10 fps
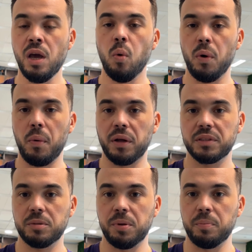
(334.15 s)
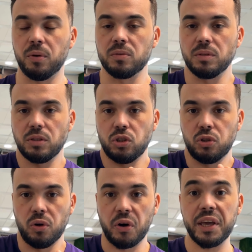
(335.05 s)
We wanted people to
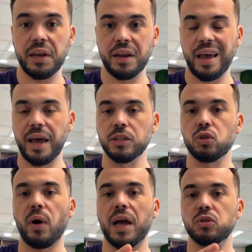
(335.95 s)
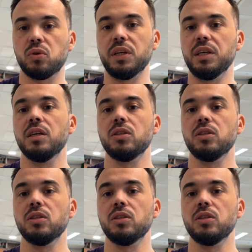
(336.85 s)
log in and to actually